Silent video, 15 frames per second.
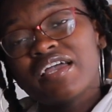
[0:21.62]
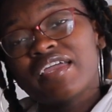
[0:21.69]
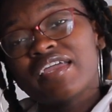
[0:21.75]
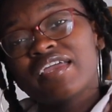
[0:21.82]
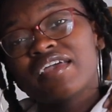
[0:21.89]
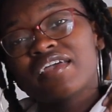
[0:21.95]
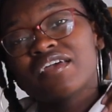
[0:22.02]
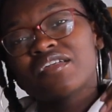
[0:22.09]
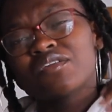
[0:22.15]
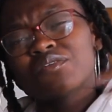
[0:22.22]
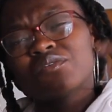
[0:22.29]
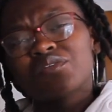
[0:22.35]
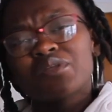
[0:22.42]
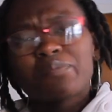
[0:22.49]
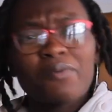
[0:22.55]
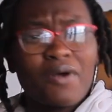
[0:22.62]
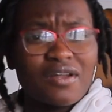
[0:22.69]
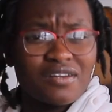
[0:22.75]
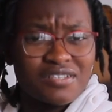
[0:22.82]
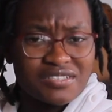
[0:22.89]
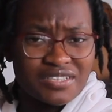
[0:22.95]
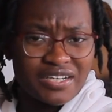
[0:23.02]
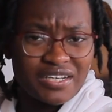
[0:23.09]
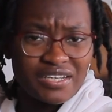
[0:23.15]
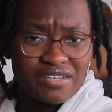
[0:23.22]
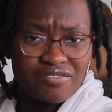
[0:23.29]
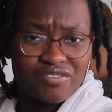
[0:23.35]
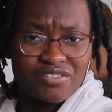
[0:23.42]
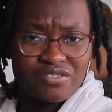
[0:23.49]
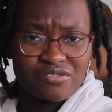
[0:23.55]
and the products that I
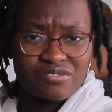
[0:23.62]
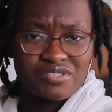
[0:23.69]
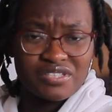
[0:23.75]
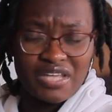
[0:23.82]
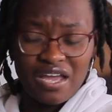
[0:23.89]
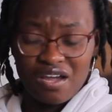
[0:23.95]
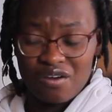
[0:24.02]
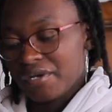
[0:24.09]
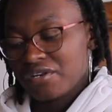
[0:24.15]
even use now.